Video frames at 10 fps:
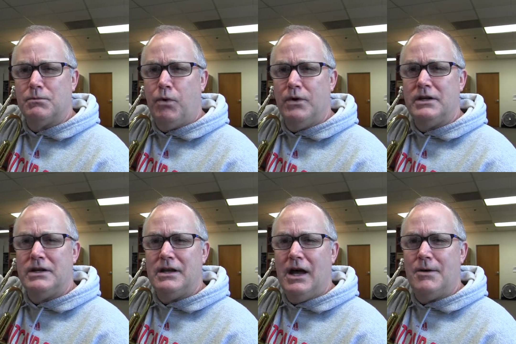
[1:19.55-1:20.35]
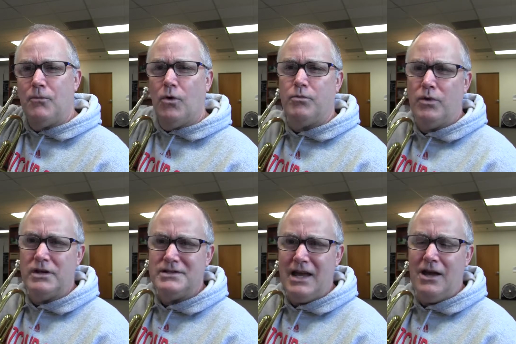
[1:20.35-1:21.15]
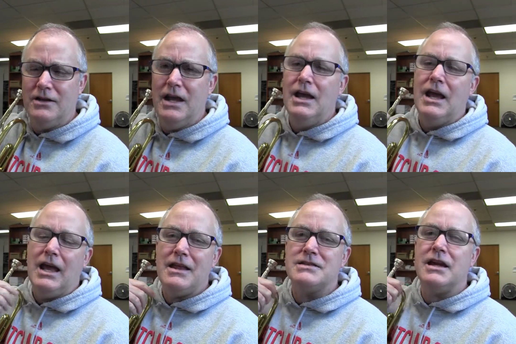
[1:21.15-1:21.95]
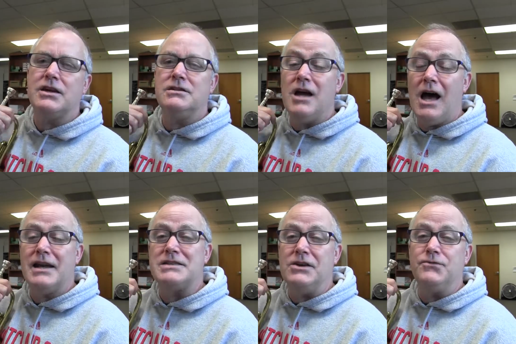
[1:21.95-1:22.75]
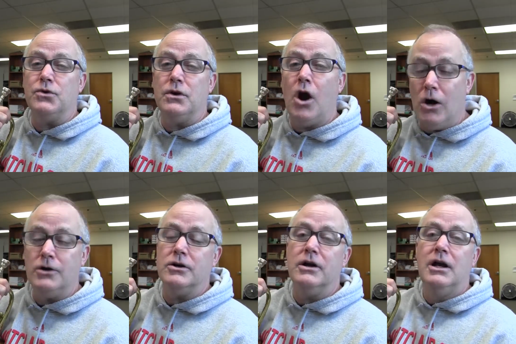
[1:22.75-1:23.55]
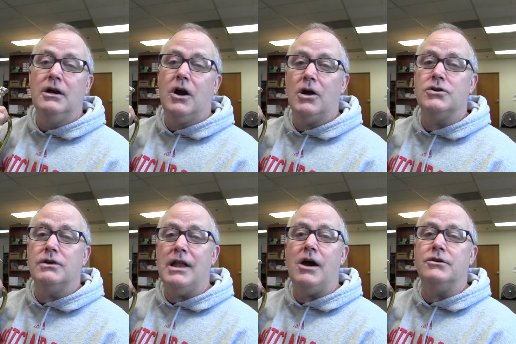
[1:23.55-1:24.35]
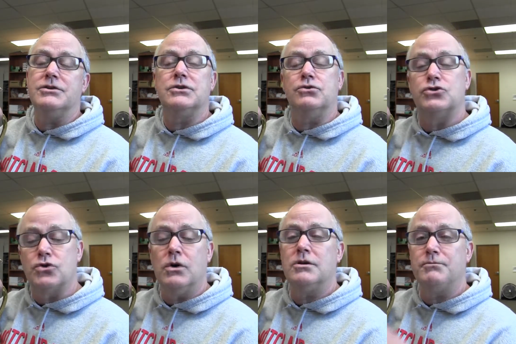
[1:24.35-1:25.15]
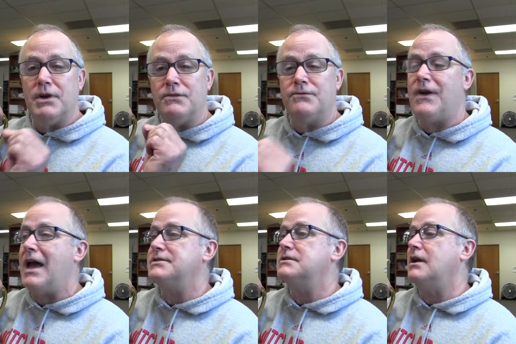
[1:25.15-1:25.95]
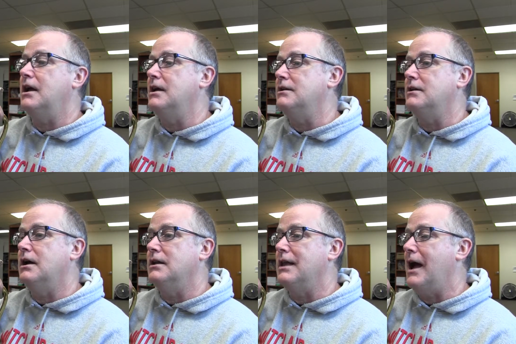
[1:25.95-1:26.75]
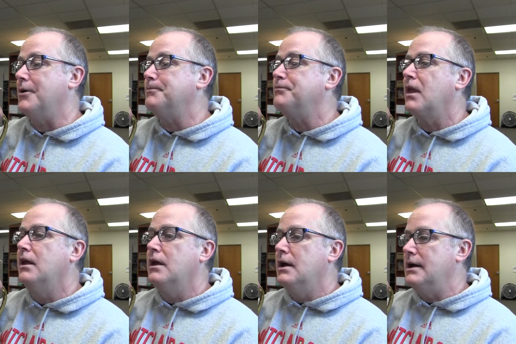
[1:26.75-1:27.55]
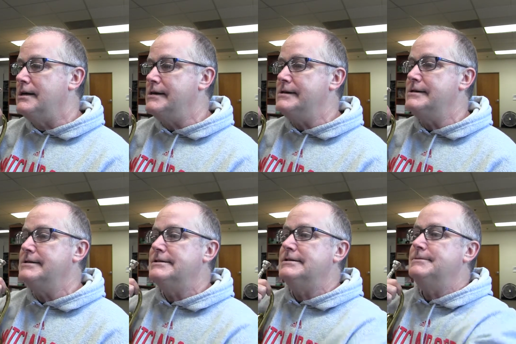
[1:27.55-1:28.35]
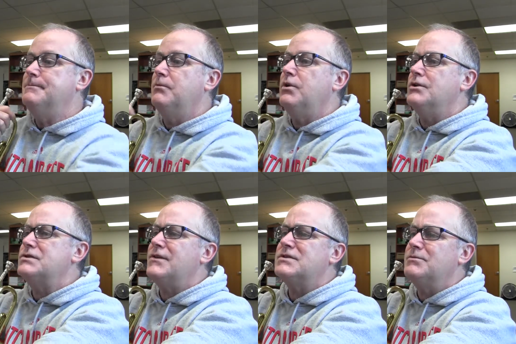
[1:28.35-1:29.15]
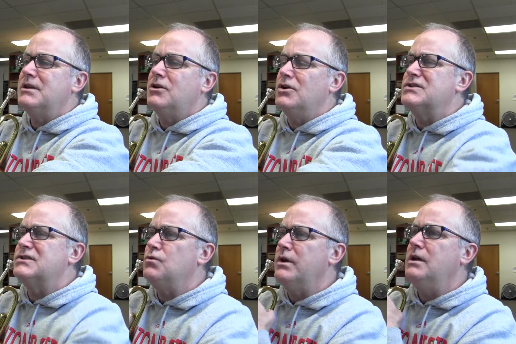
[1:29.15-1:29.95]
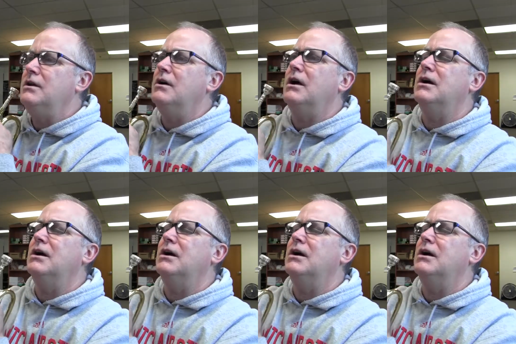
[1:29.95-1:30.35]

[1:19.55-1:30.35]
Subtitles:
pointed up or pointed down, and that's like a dot except for harder and louder. So short but fast and loud. We also have something called swing.